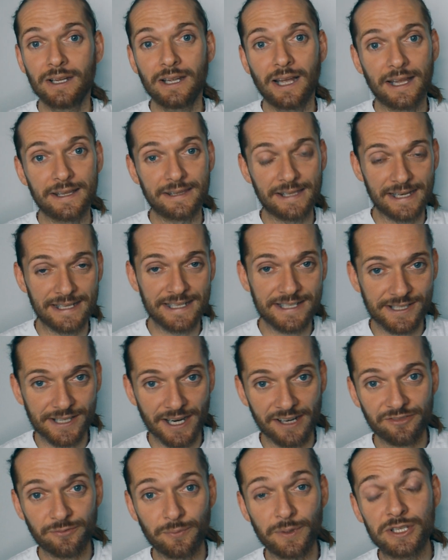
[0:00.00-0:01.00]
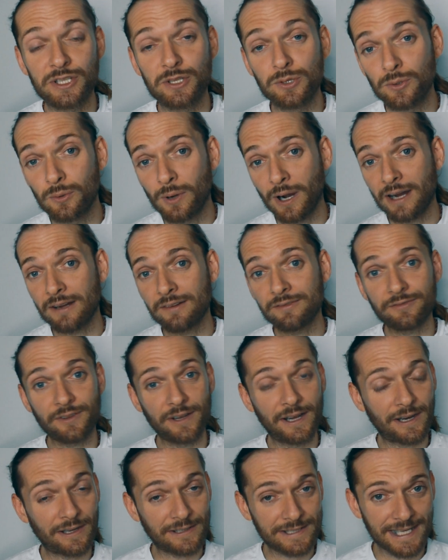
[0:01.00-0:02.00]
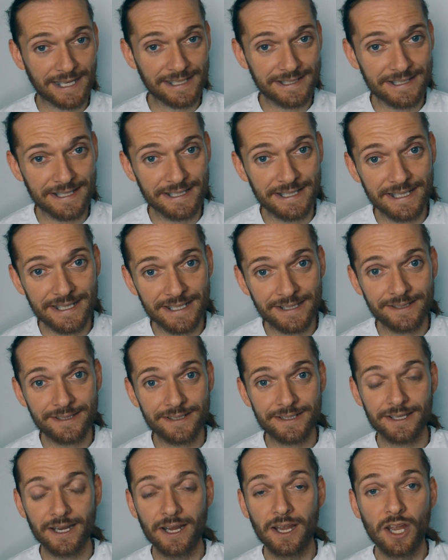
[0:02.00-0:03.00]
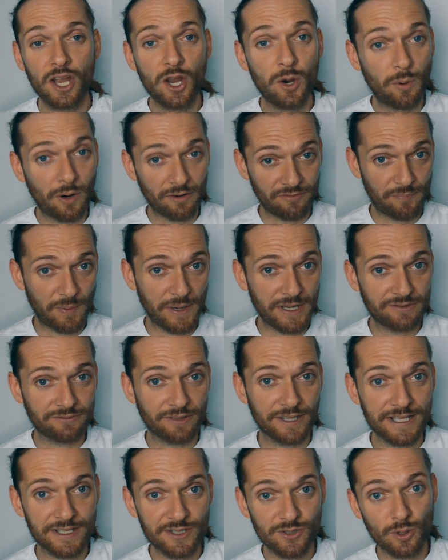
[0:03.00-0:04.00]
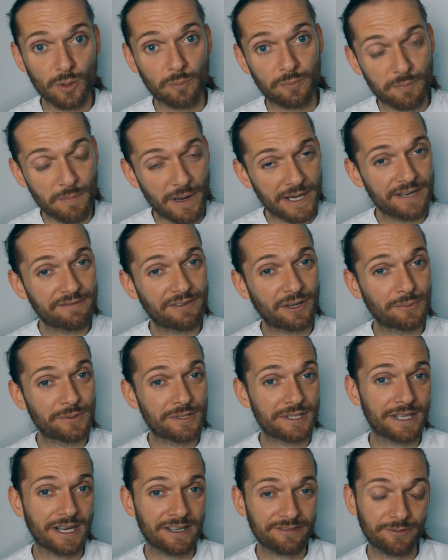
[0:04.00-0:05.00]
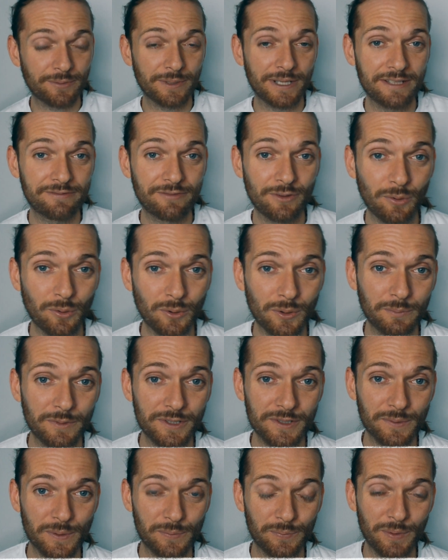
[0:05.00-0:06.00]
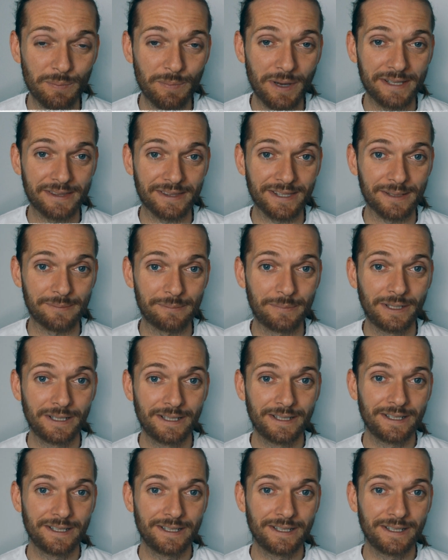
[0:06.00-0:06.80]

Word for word: And any staff we do have are Tanzanians who have been raised up. Many of our staff were even homeless when we met them.